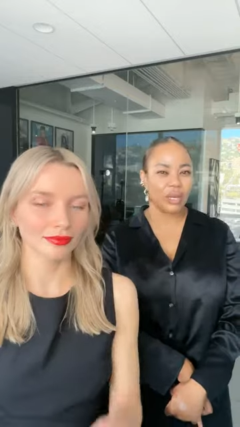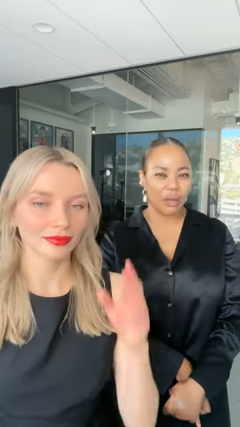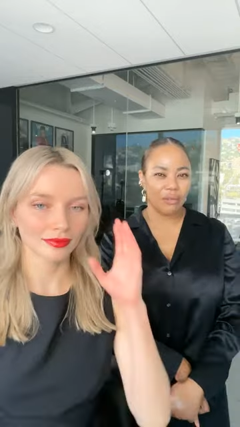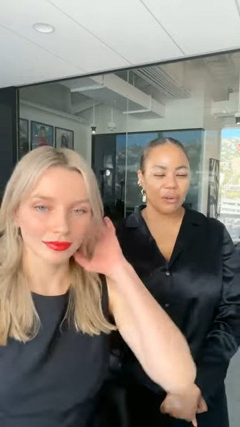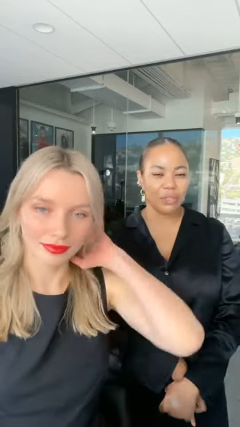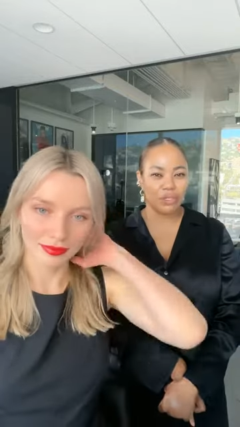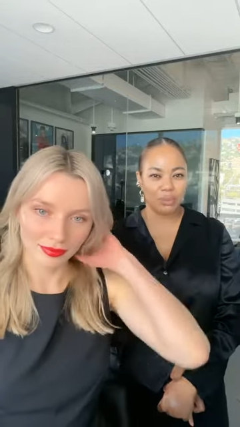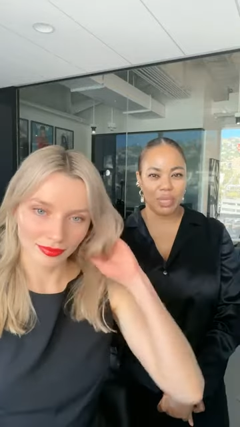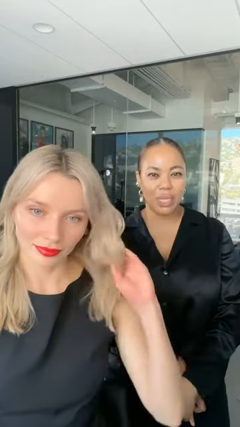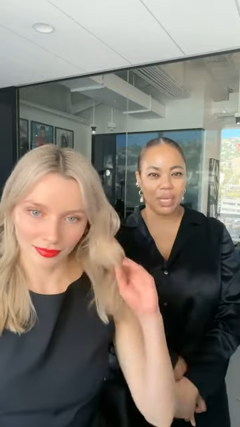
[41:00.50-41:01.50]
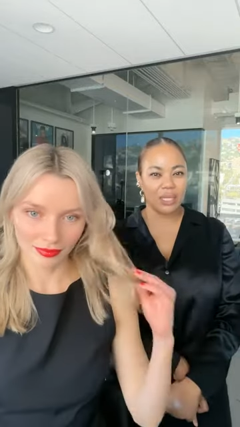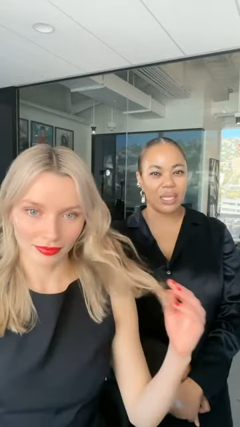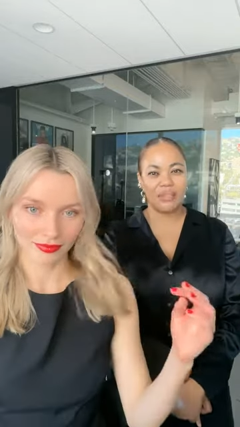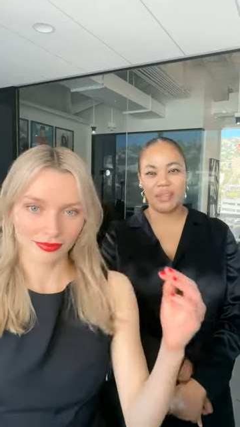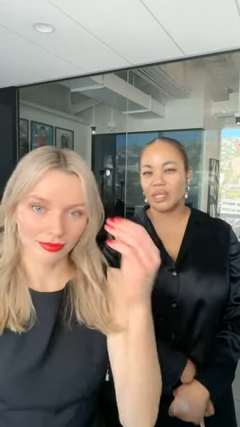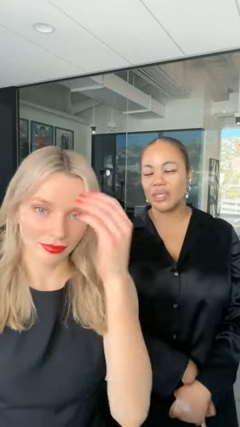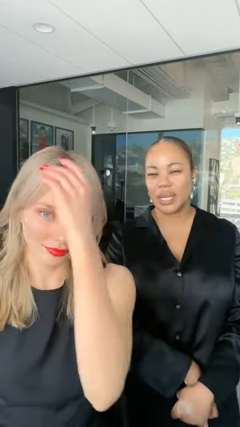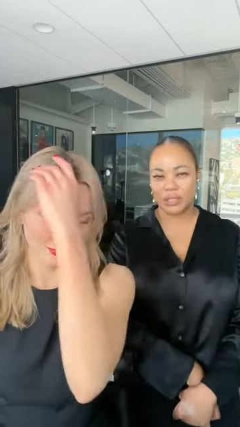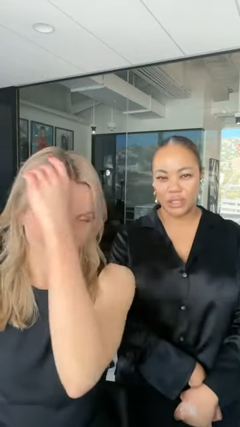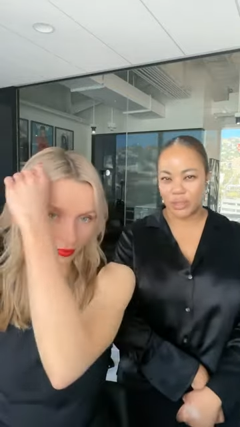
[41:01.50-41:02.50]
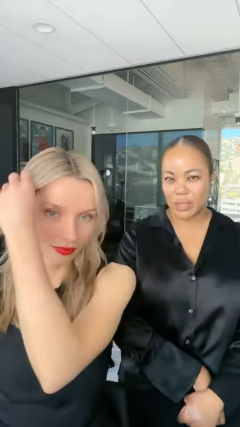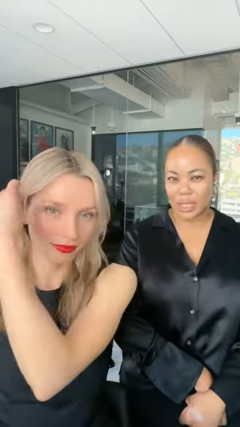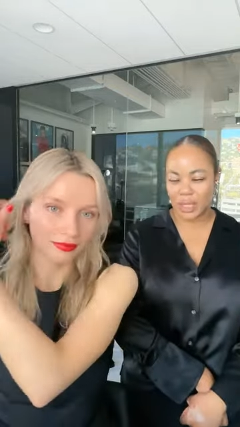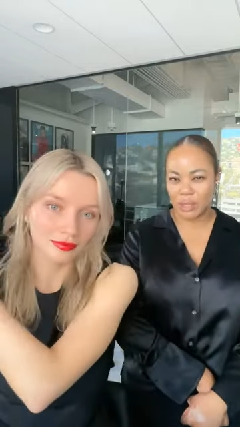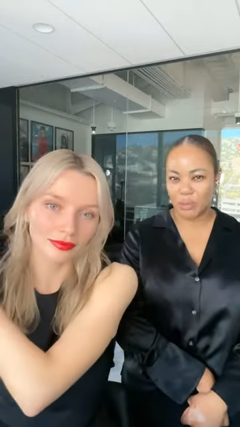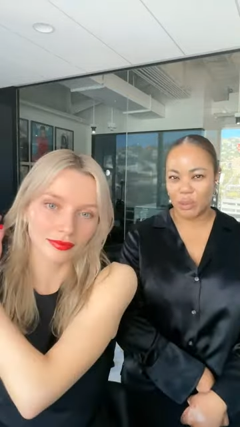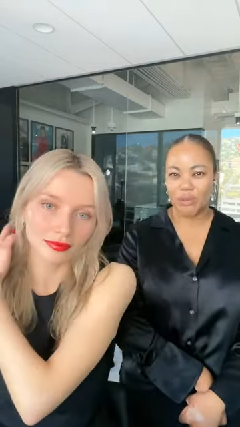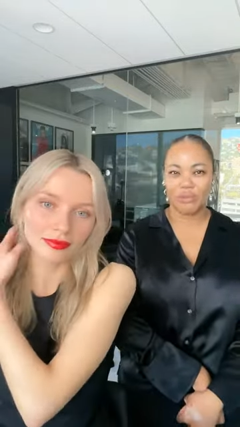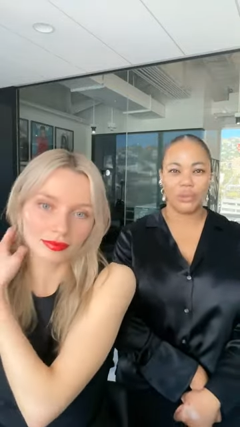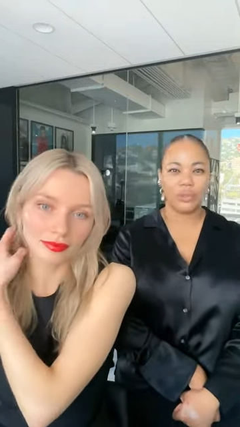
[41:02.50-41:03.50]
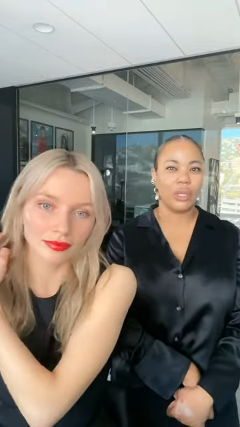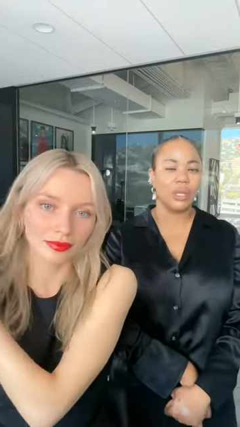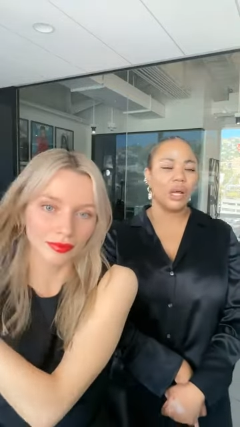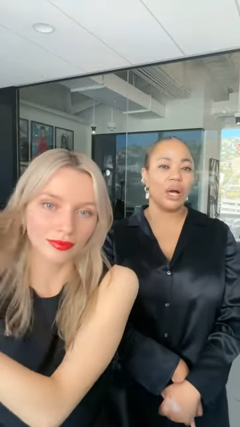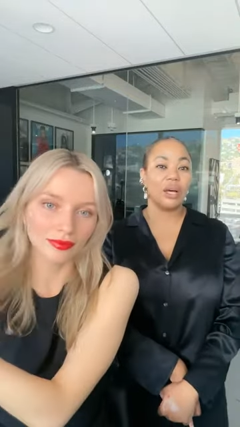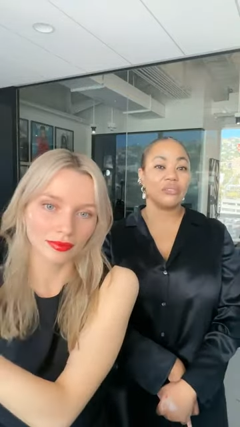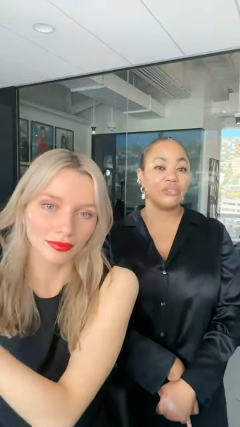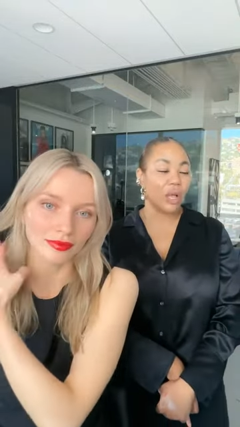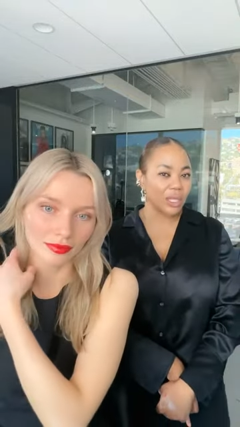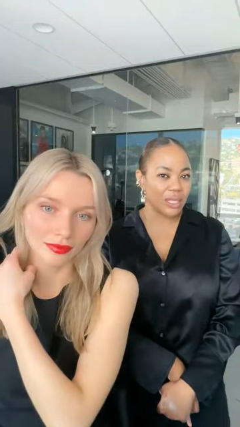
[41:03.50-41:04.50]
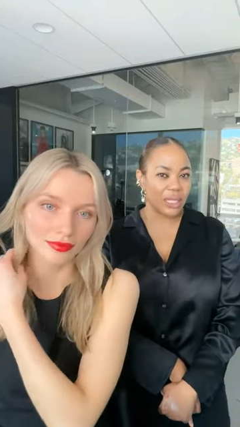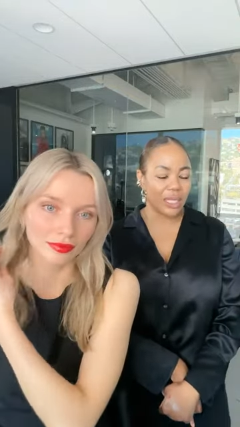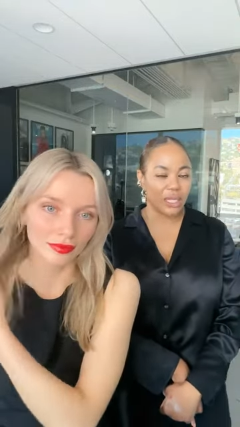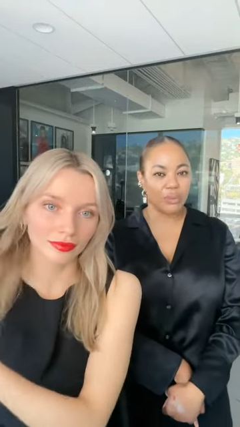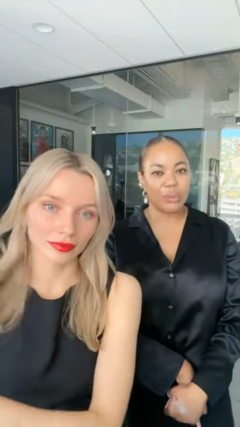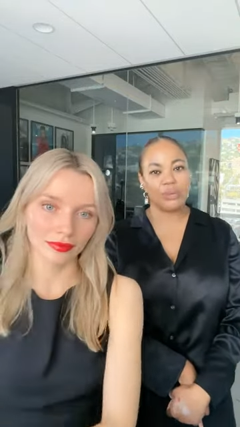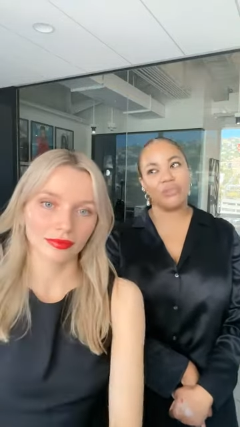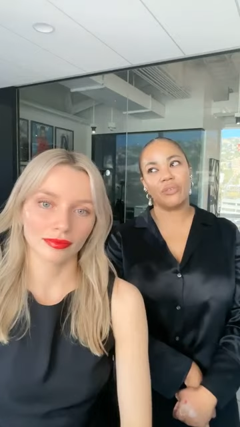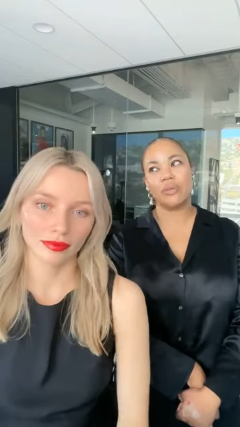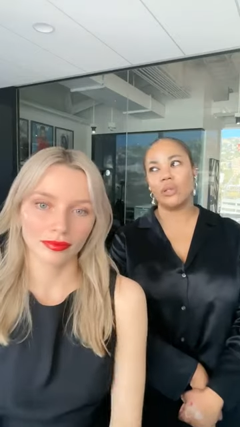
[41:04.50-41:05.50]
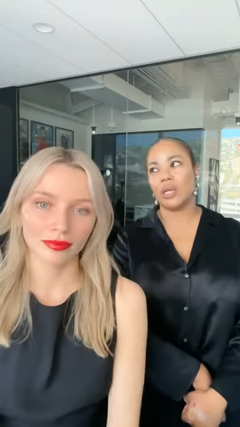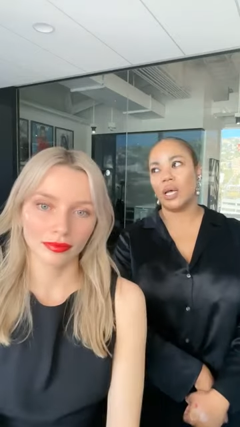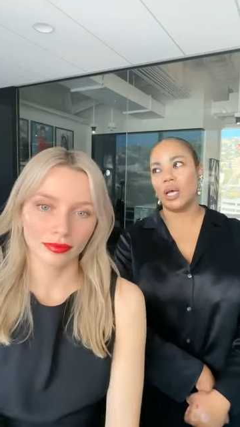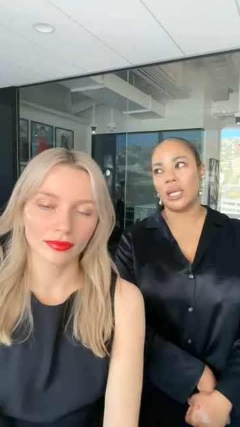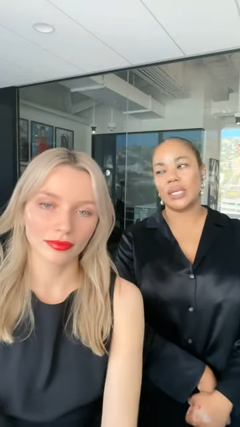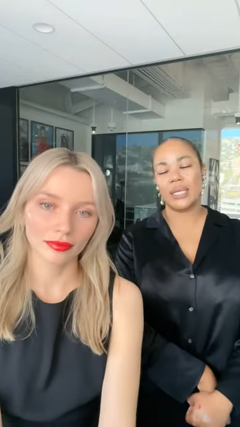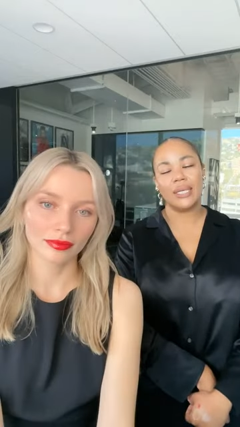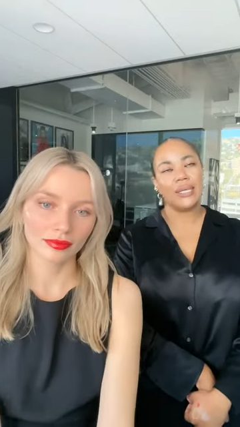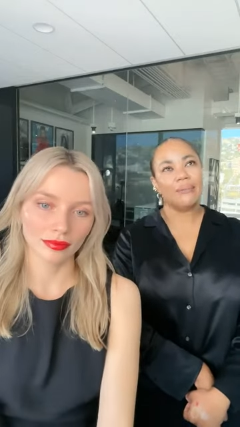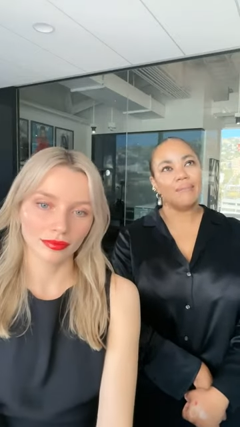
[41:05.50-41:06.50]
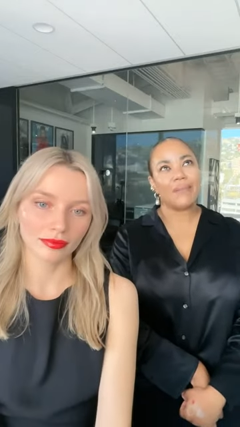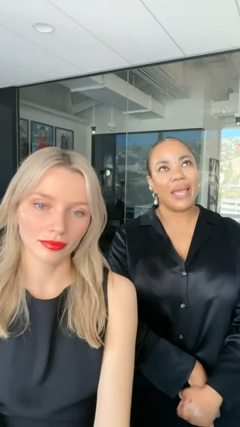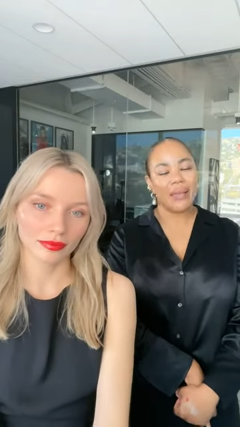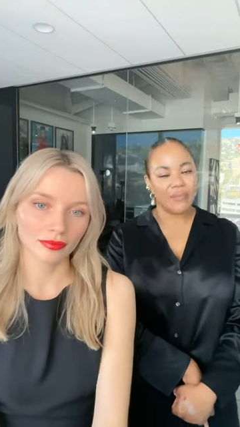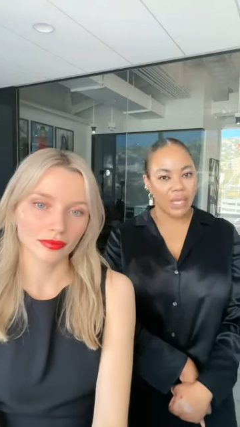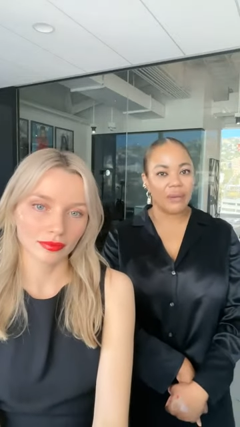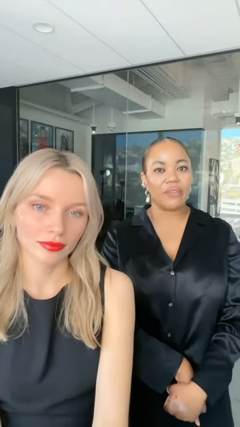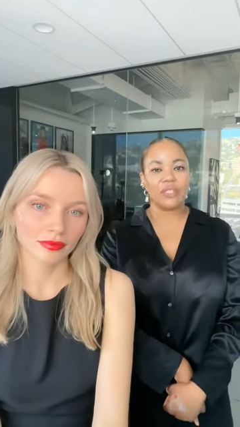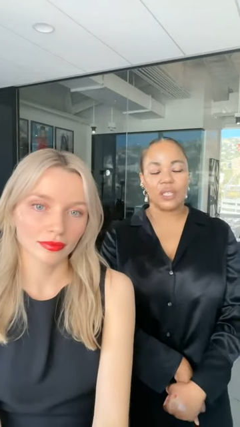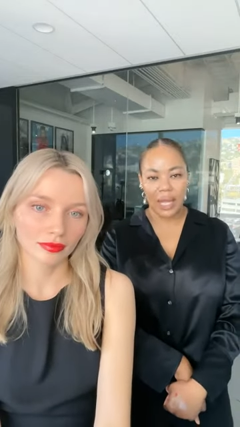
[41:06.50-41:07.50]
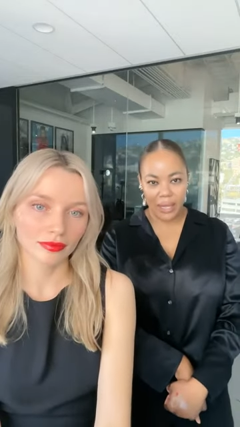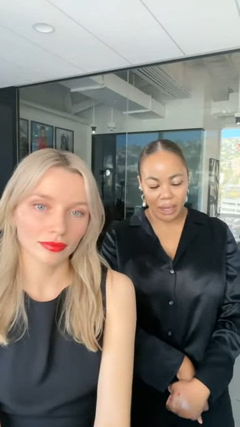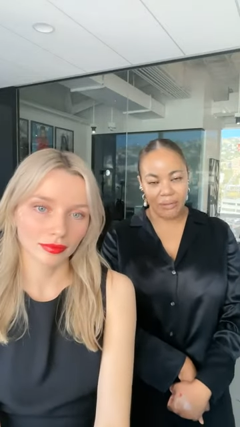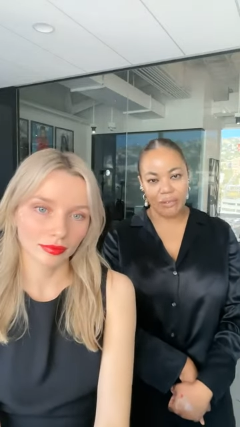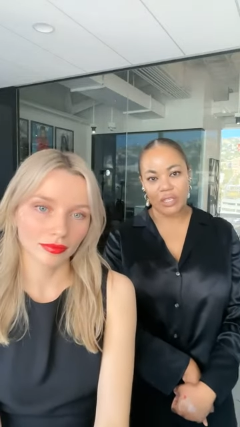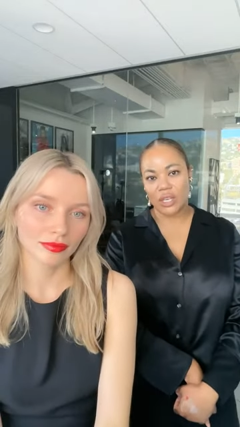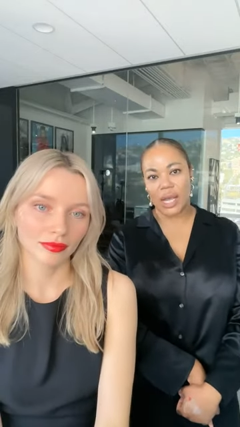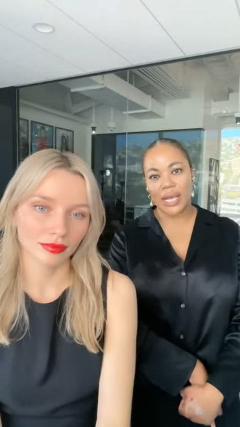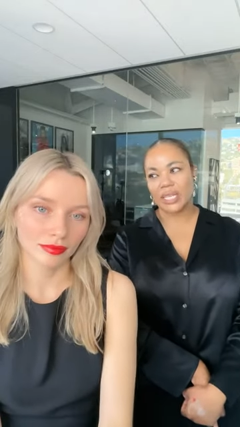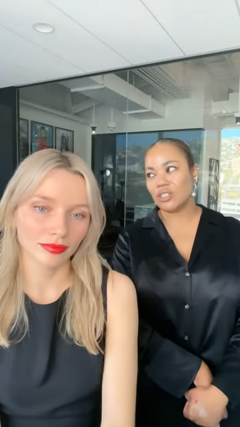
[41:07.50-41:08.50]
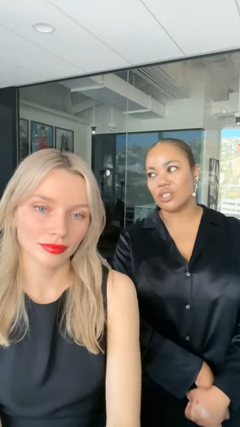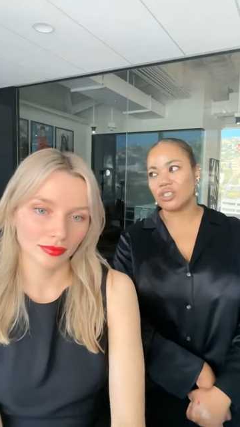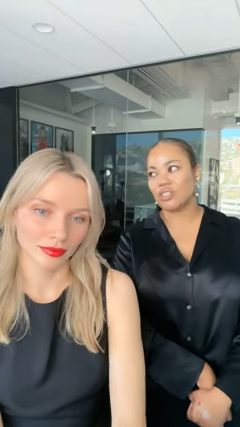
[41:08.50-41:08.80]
Speaker 1: coverage because even on textured skin, it's beautiful. On flawless skin, it's beautiful. On heavy coverage, light coverage, I can just